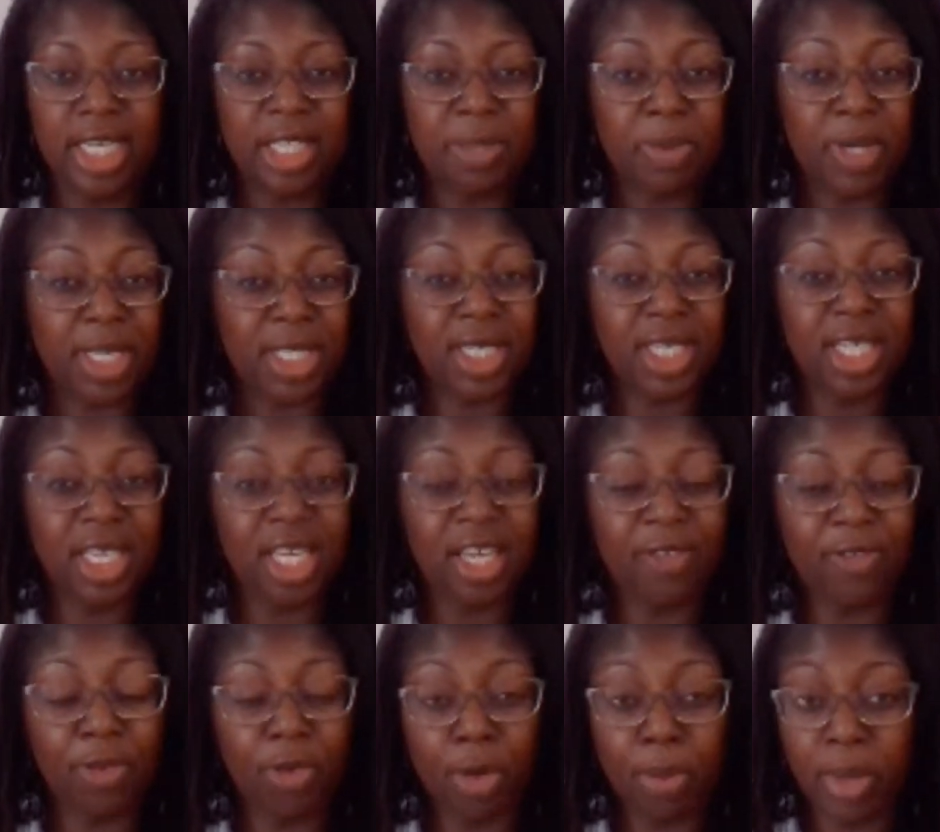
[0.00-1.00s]
especially
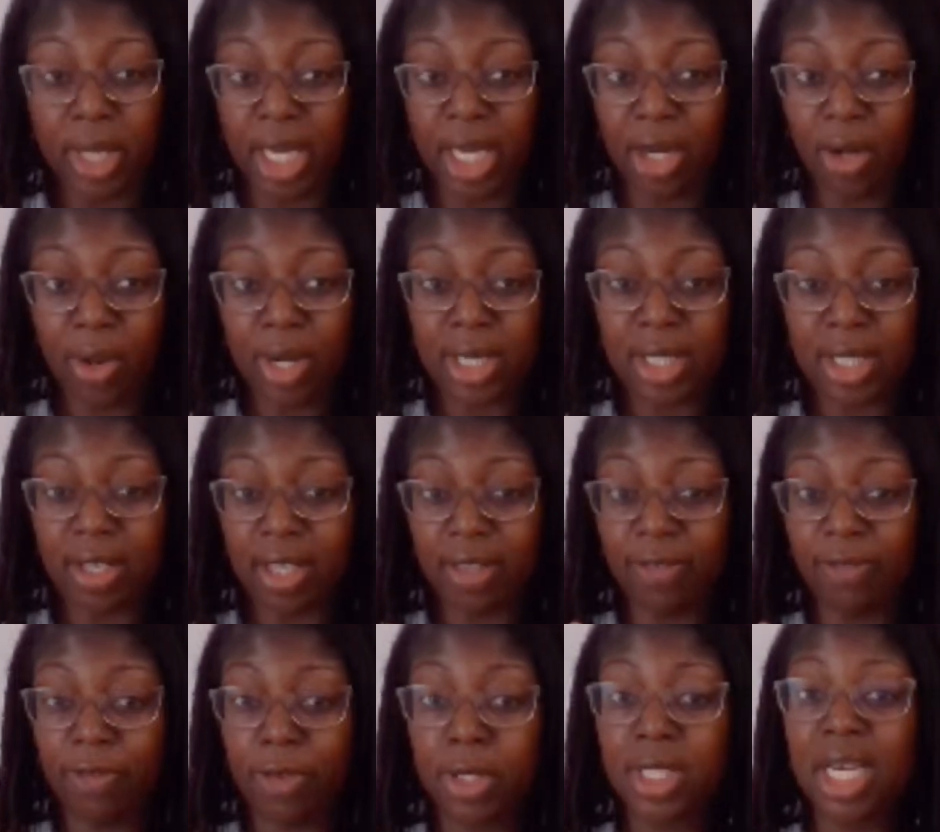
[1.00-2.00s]
if you're a beginner and it's like
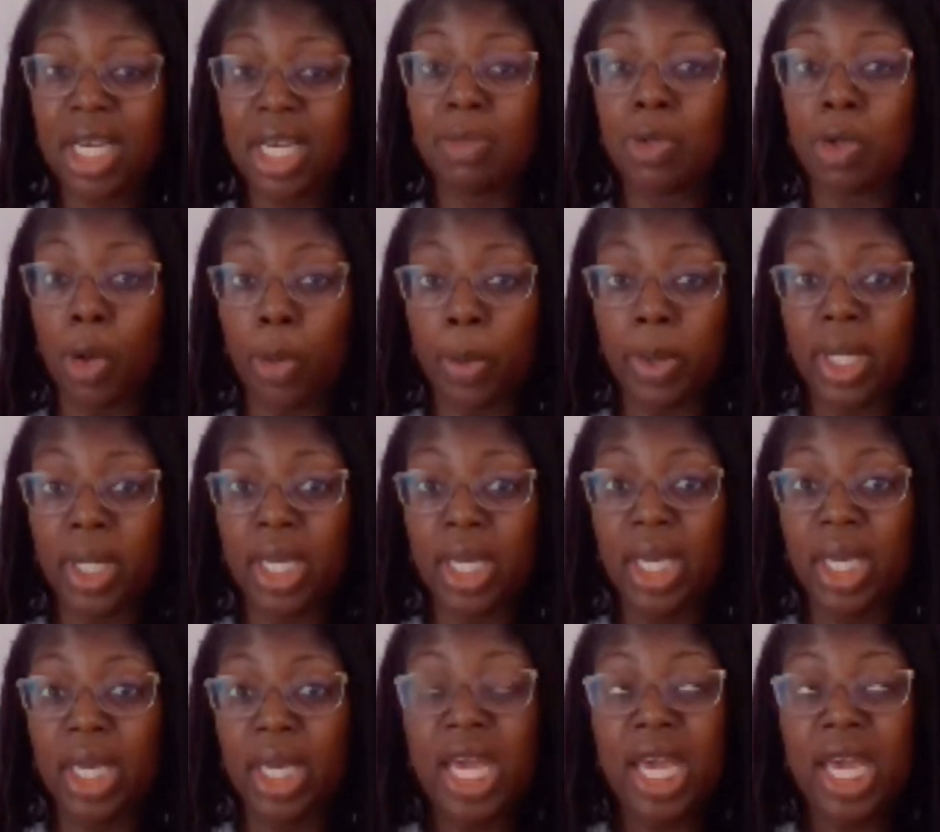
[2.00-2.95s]
the first time you open it